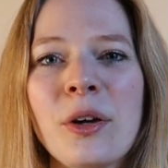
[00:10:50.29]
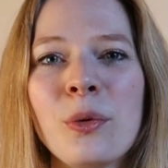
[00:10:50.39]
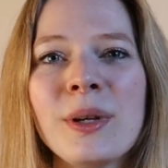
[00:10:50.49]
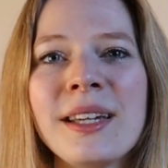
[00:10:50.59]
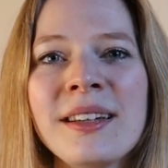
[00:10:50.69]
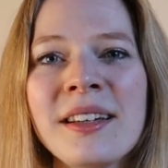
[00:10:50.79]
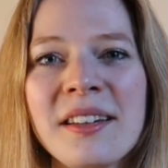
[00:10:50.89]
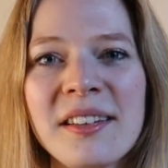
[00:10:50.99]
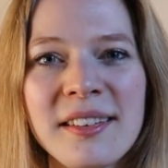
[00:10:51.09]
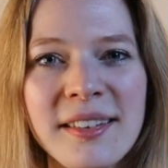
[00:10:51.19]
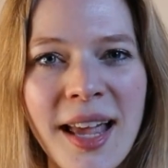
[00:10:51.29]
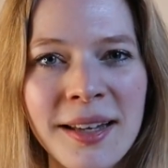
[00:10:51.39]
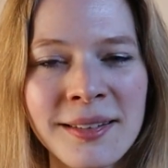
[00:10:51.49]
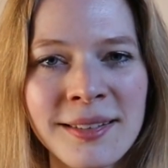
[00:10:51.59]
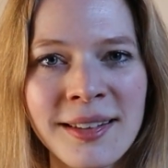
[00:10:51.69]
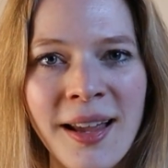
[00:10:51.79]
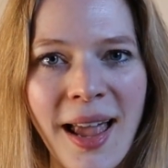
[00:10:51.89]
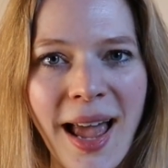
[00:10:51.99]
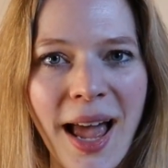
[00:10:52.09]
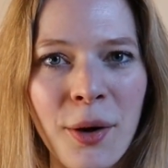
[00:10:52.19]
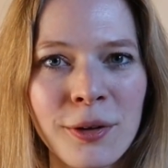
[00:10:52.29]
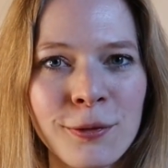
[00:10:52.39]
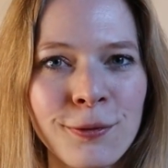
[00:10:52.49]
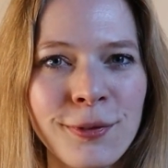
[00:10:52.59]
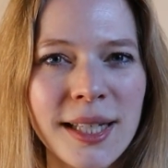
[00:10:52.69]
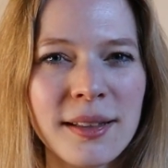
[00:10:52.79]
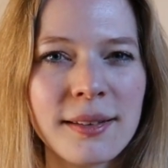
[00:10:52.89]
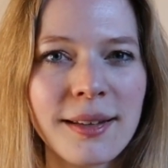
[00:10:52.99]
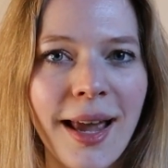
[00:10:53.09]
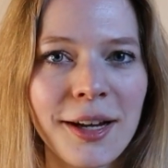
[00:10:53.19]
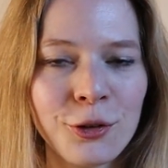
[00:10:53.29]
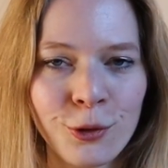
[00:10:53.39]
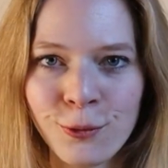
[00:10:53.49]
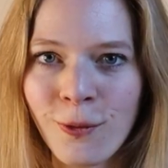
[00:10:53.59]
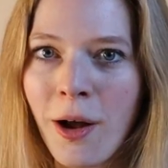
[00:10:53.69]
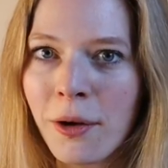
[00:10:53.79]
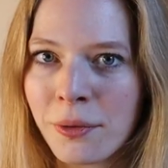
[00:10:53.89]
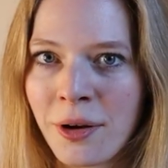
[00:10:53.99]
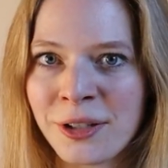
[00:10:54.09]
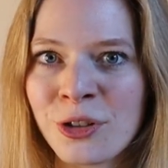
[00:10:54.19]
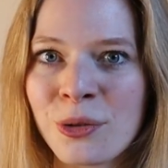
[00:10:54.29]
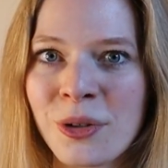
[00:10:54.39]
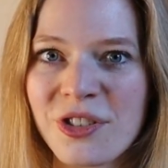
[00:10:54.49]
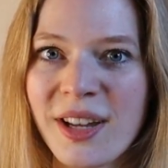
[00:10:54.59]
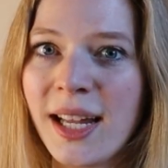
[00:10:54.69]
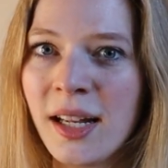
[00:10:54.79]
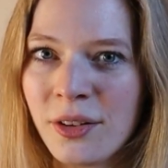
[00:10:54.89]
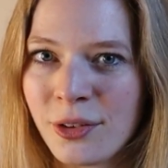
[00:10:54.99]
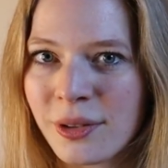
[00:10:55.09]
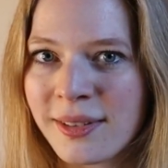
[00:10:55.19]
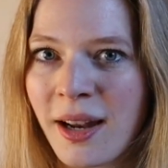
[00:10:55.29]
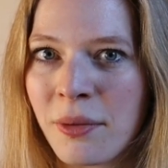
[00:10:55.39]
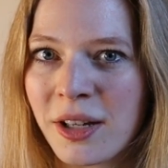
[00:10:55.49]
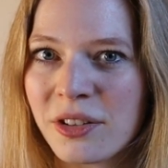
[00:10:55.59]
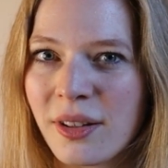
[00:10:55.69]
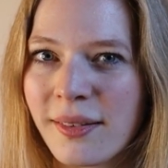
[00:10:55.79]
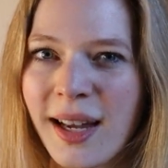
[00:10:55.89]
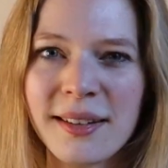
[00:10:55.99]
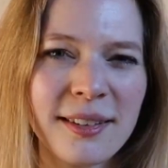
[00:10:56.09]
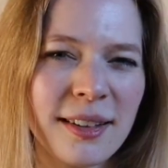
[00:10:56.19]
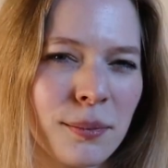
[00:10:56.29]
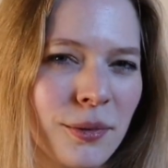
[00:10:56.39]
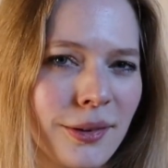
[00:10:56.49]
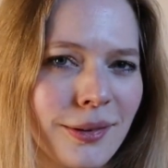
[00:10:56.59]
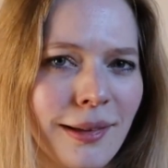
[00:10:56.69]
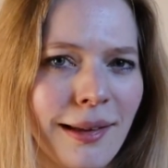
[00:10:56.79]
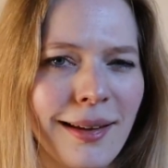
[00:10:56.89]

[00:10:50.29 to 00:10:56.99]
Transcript: we sense how it feels like to follow our intuition in a certain direction that seems